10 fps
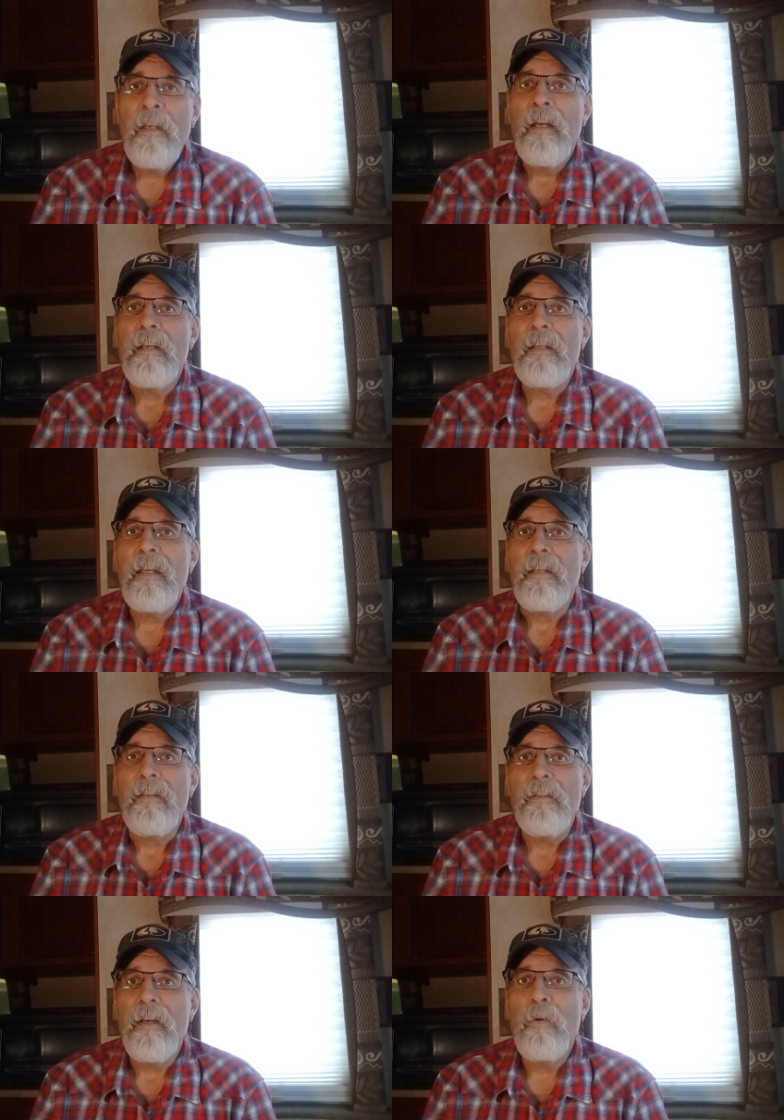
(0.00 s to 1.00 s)
Again,
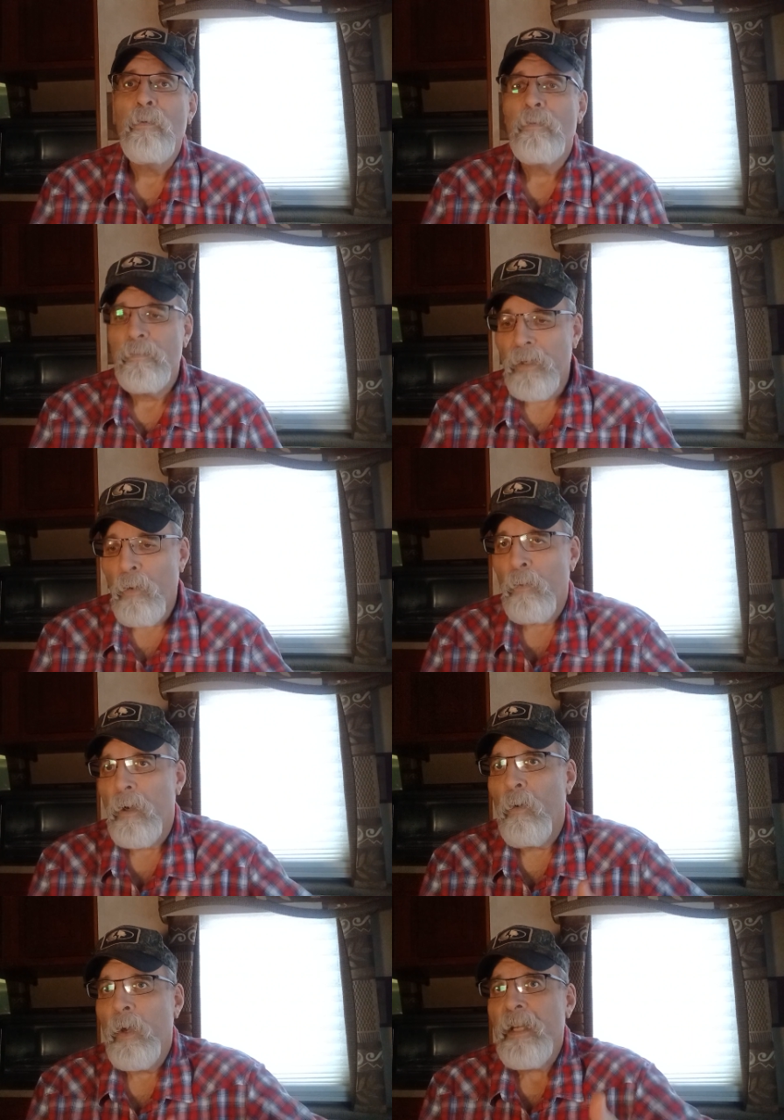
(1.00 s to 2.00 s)
don't
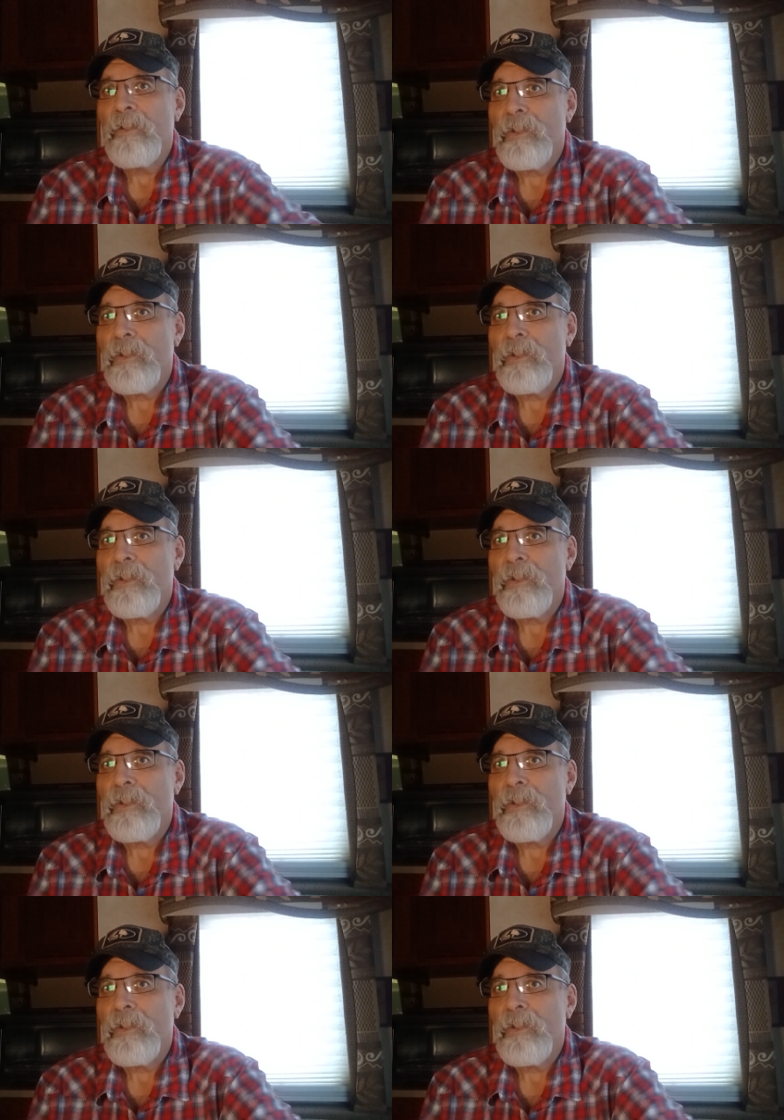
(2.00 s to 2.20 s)
go into